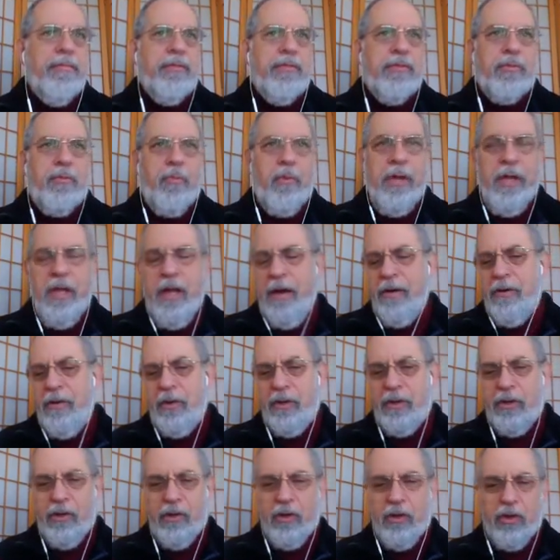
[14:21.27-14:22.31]

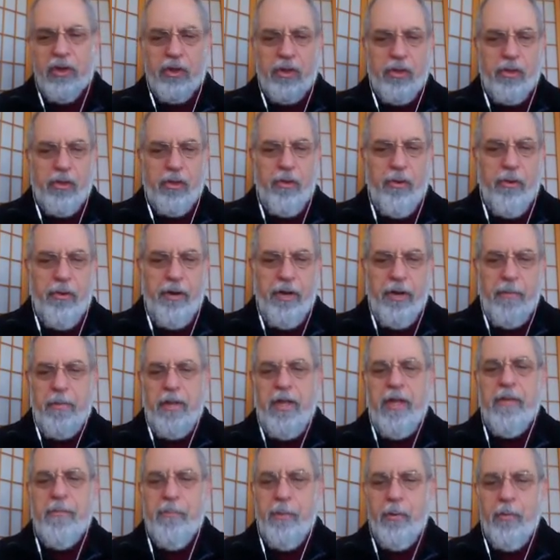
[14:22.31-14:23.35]
330
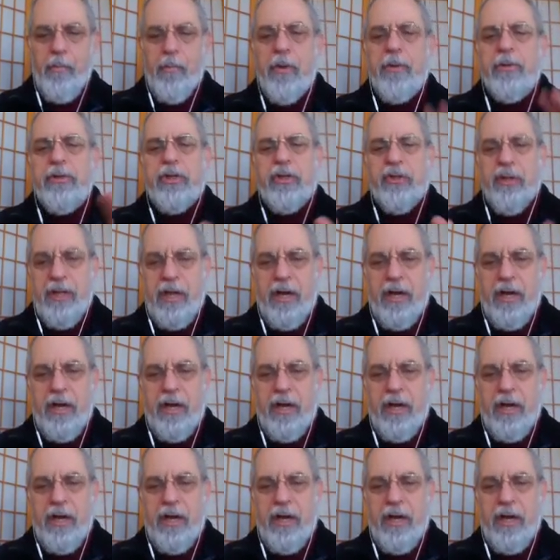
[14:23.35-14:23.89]
people, mostly